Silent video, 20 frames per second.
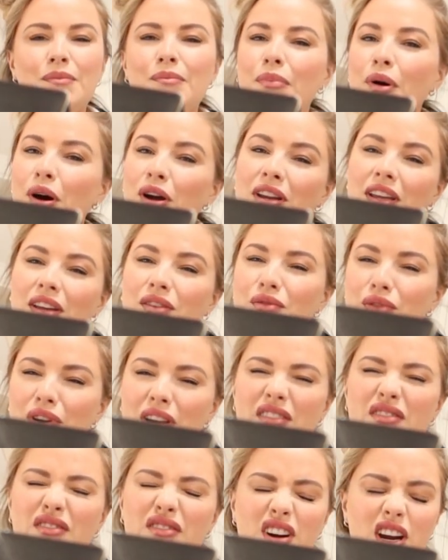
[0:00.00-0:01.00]
body
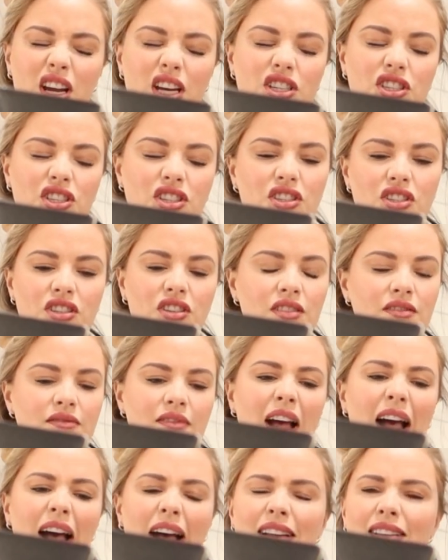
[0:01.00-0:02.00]
refresh
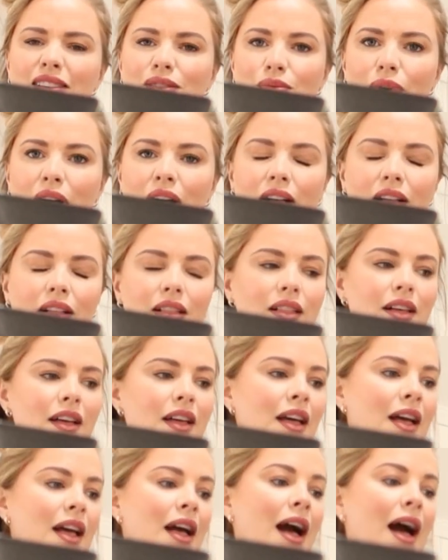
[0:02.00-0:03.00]
as
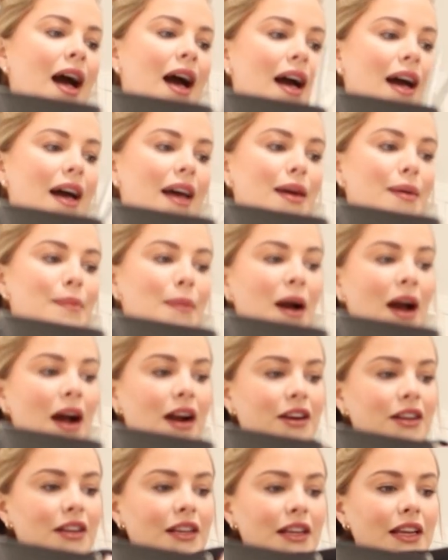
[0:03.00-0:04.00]
well. I am
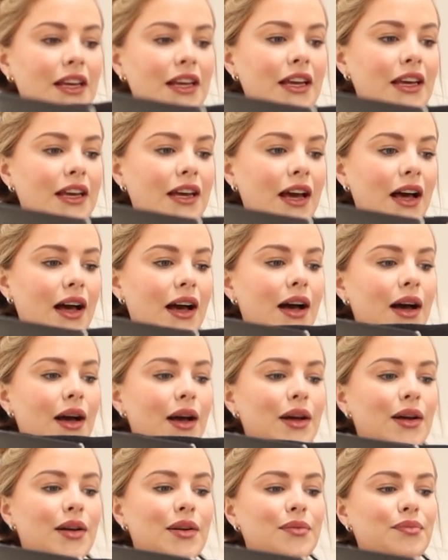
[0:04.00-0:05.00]
currently
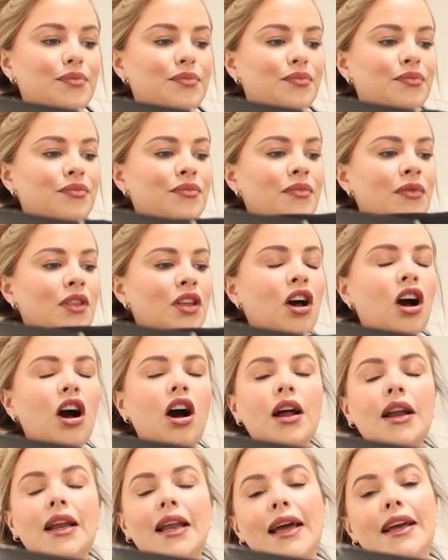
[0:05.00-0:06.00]
on
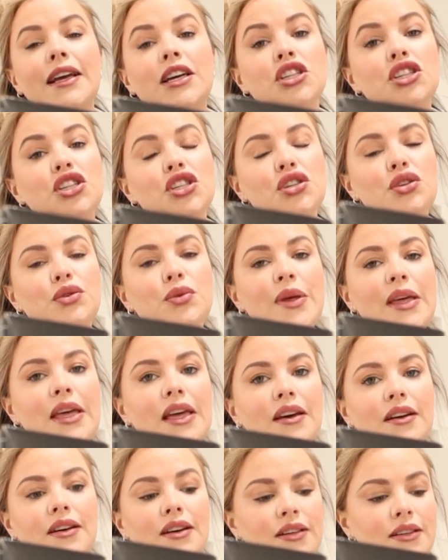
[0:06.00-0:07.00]
like a
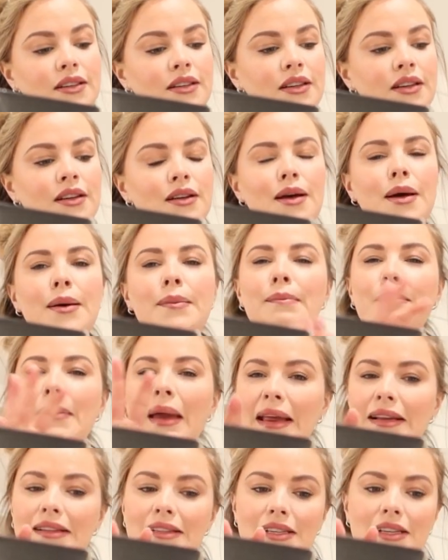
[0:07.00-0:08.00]
2-week
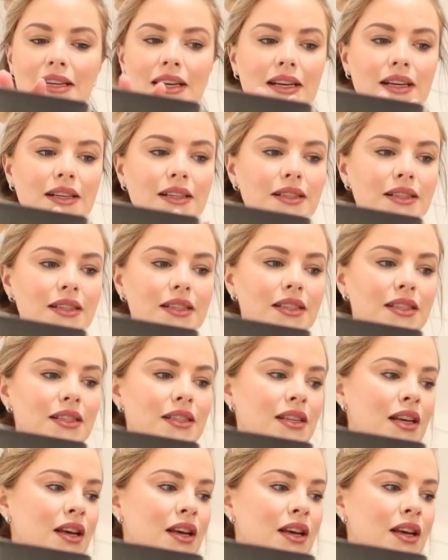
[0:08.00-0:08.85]
maintenance